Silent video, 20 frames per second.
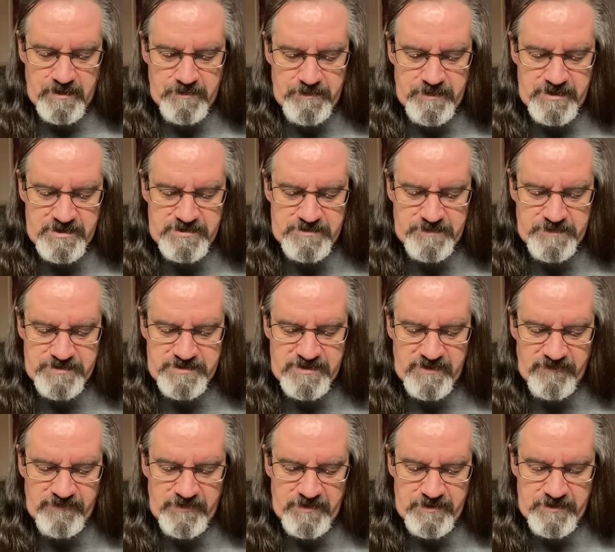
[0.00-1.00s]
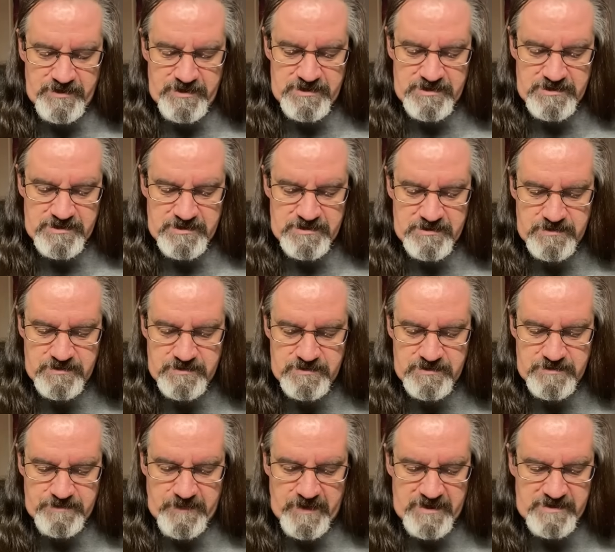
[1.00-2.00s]
be specifically
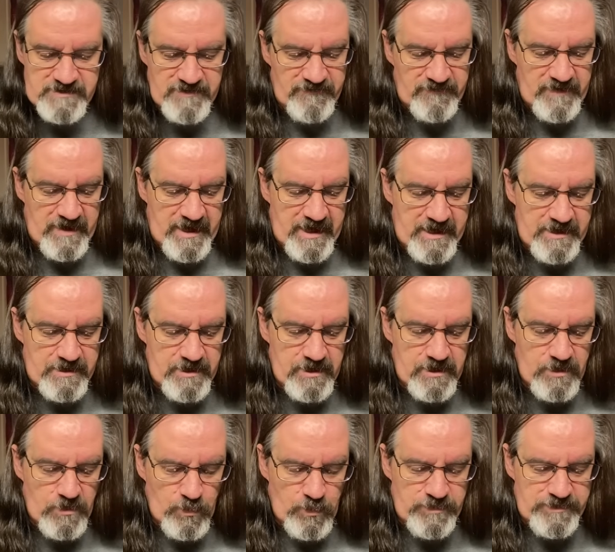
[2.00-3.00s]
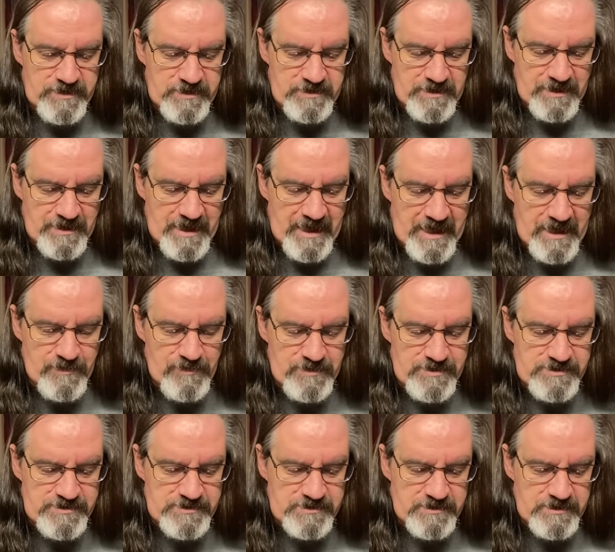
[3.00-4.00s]
specified within the
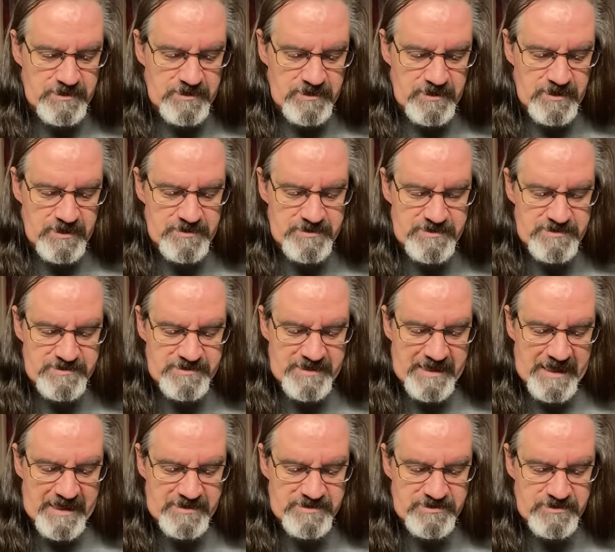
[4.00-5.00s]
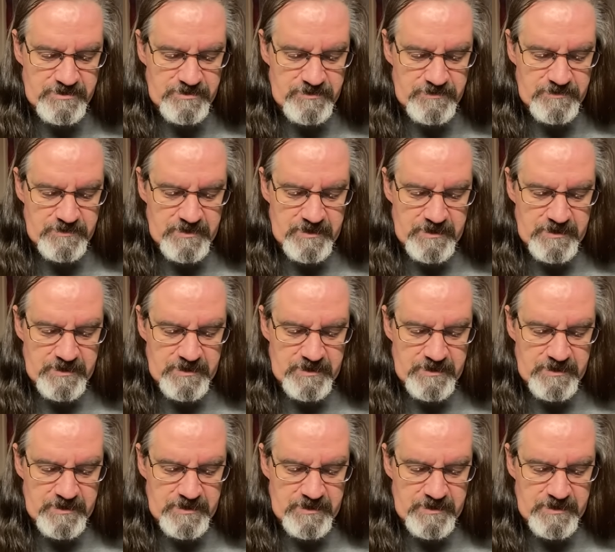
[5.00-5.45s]
language of the statute.